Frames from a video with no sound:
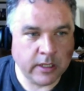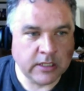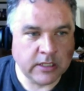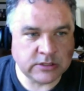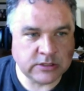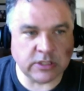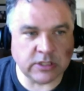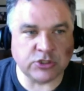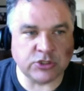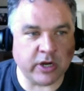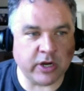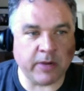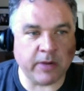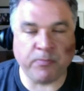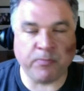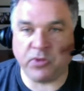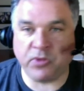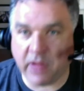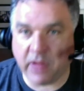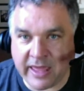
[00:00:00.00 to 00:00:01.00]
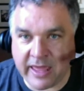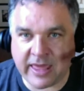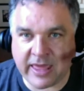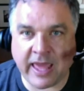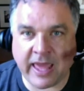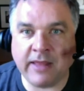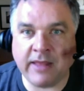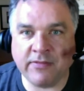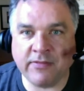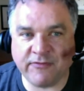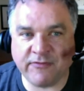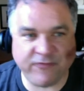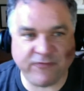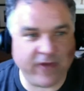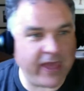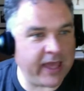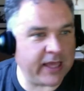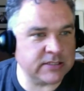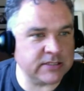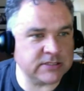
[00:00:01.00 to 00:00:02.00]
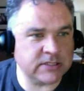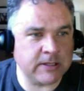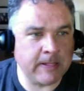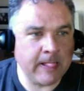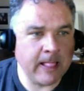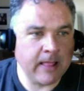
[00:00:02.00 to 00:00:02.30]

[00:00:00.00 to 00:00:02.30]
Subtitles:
So they tried to placate the fans